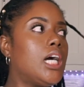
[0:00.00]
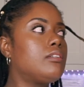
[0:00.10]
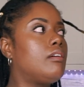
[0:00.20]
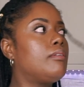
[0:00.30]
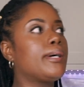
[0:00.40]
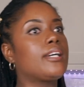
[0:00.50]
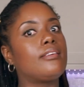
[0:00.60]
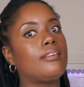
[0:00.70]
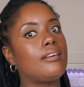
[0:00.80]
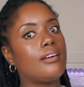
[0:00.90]
And oh my
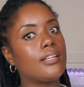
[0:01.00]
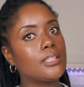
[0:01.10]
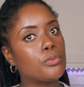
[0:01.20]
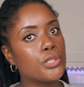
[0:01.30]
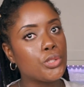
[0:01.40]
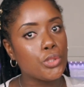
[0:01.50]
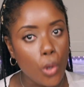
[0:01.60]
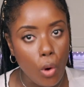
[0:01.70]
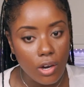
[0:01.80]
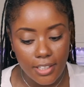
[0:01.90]
gosh, it was so